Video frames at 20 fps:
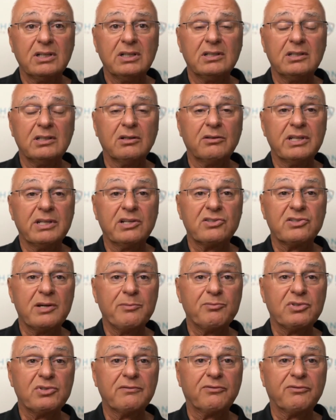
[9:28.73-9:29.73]
the
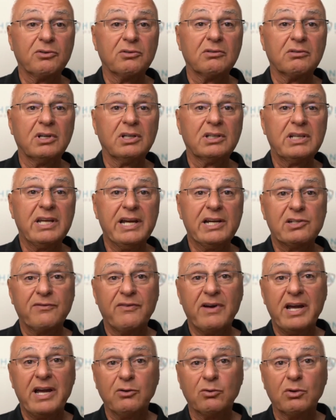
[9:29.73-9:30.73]
exemption for cash
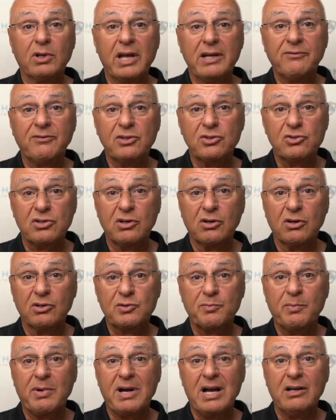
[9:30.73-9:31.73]
value life insurance
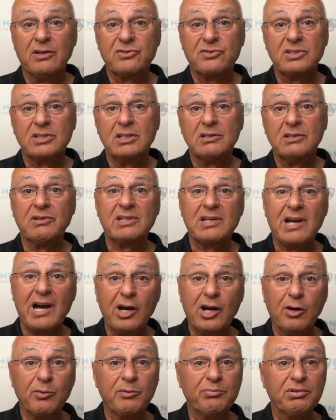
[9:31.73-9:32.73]
policy,
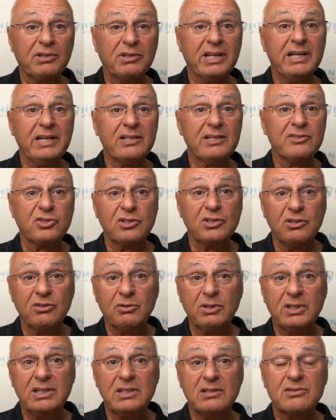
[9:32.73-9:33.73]
retirement plans,
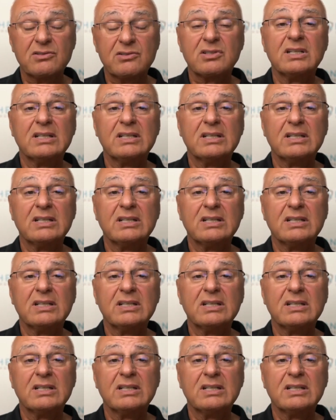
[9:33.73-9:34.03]
annuities.